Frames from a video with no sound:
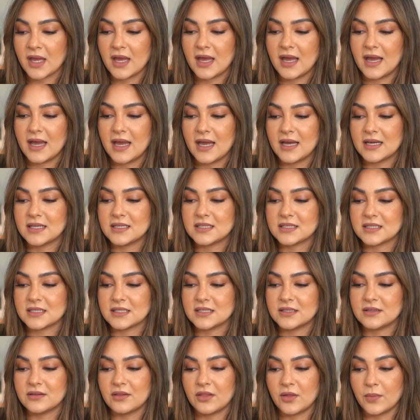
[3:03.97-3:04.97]
And
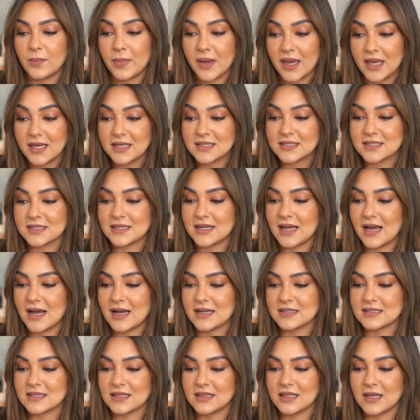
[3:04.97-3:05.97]
in the base, it
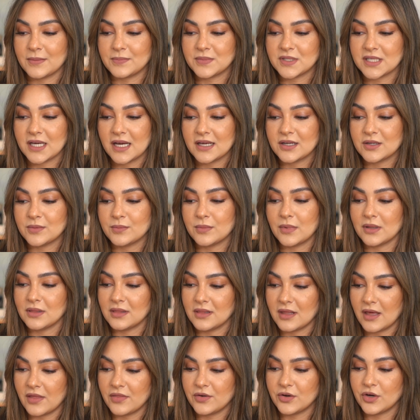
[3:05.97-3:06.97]
has labdanum,
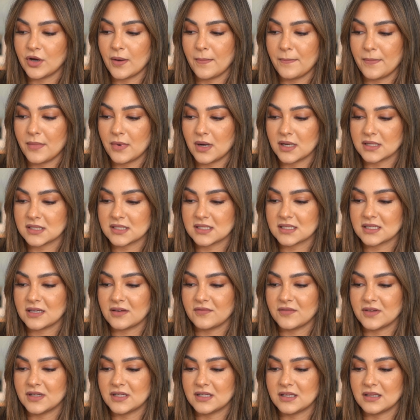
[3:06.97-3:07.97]
leather, musk,
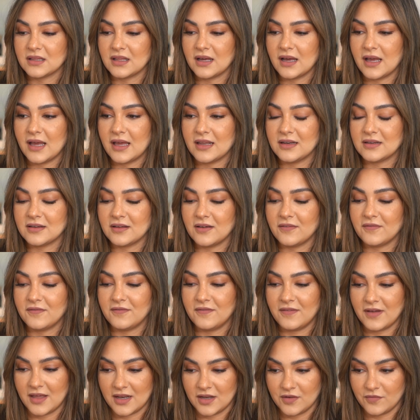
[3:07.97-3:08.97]
vanilla, and
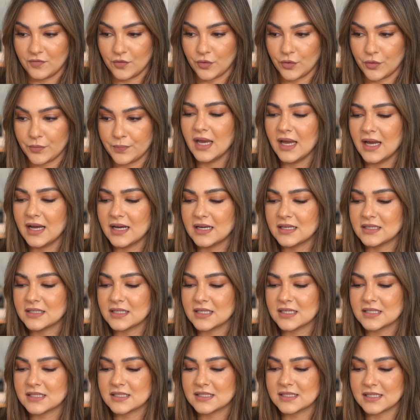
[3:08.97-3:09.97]
vetiver. And
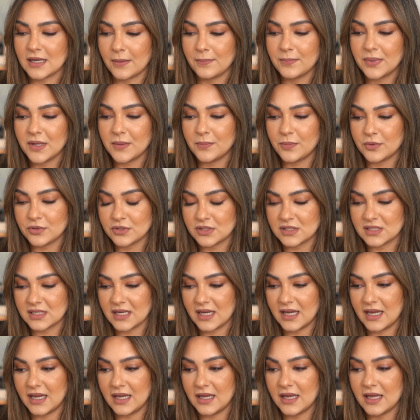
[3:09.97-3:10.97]
some people
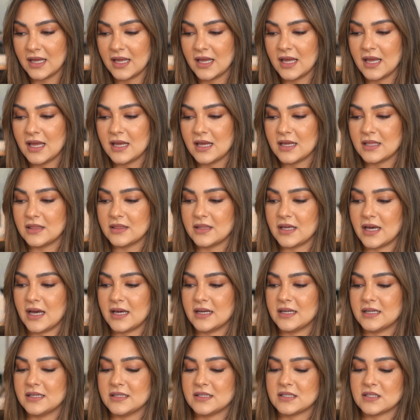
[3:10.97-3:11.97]
say
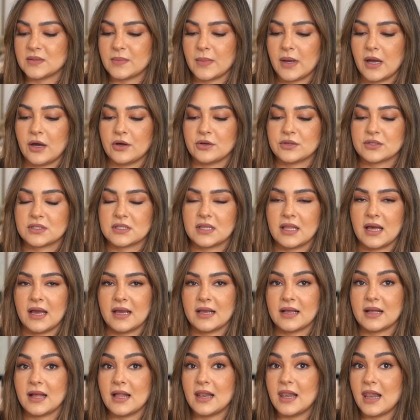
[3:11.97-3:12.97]
that it smells
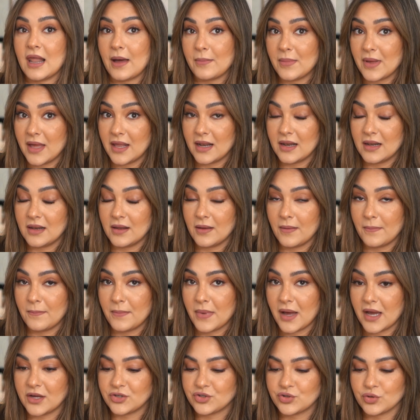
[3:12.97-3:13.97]
like La Belle
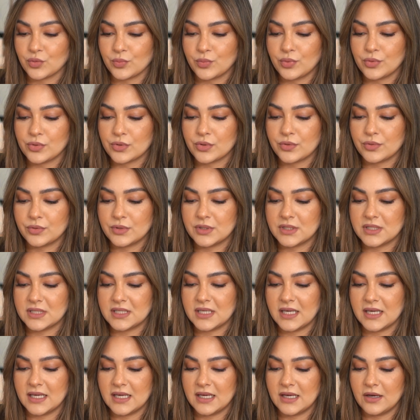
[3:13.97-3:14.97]
by Jean-Paul
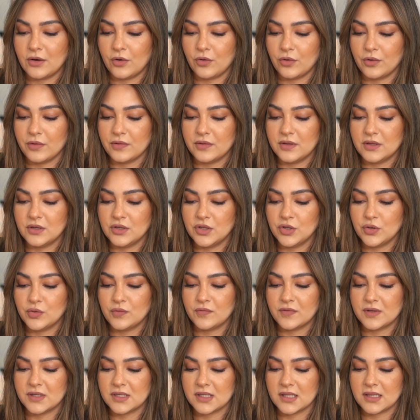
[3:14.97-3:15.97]
Gaultier, or the new
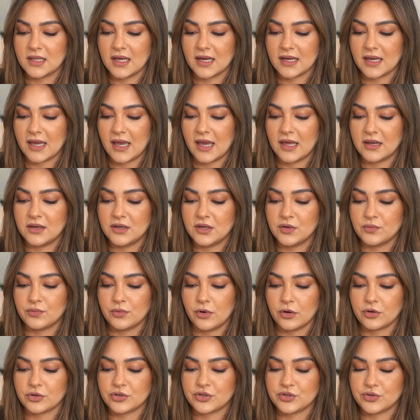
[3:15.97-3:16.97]
Vanilla Candy
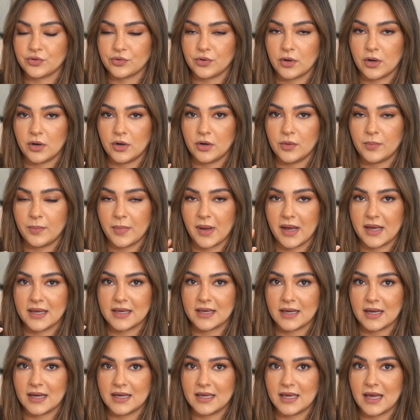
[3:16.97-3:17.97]
Rock Sugar by
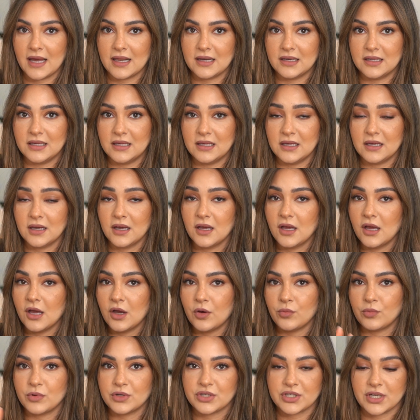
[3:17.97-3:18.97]
Kayali,
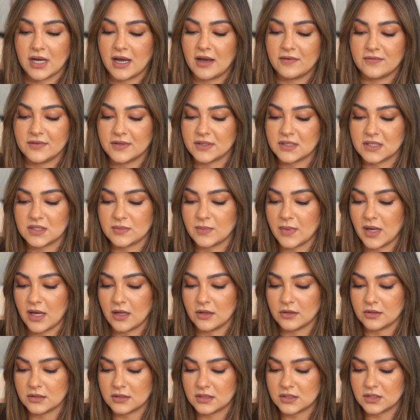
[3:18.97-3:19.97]
which I haven't
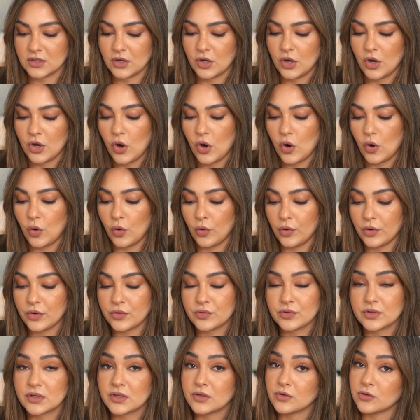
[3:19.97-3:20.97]
smelled, or
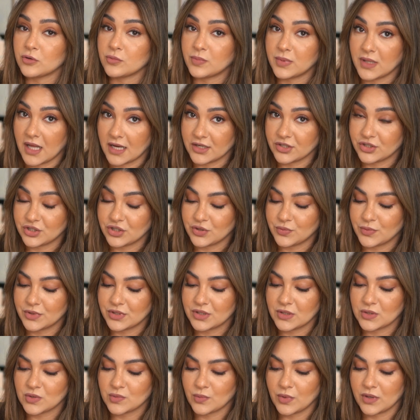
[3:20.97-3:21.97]
Good Girl Blush, which
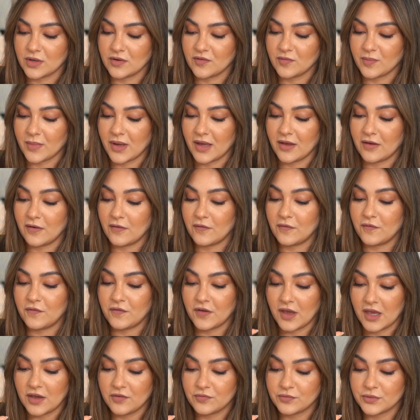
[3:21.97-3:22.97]
is one of my
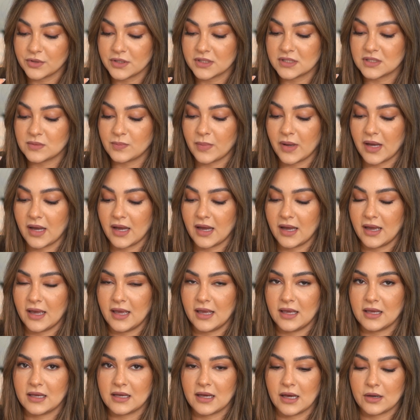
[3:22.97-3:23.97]
favorites,
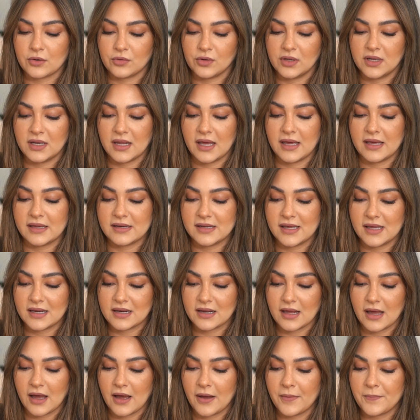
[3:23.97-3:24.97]
by Carolina
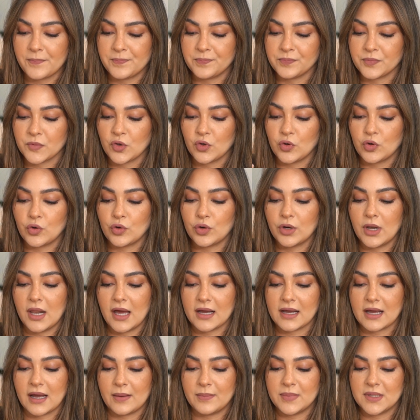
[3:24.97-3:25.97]
Herrera, or La
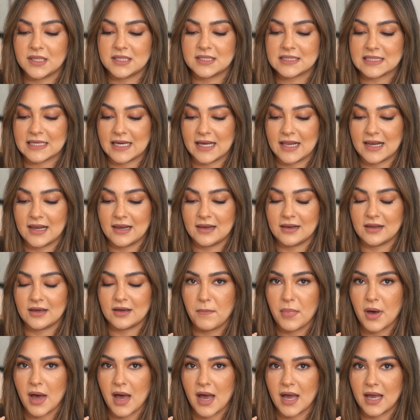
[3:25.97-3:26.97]
Capitale
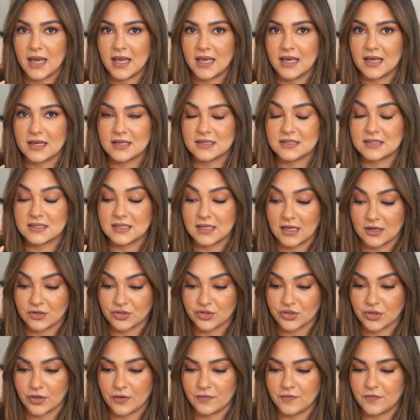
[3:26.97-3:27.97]
by
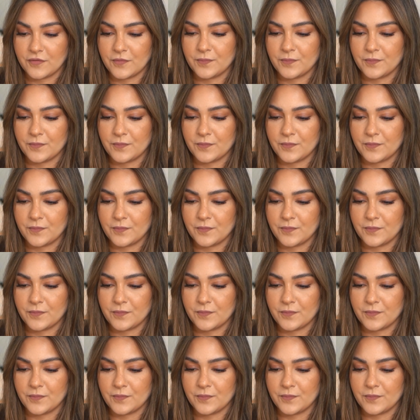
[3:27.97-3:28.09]
Sergio.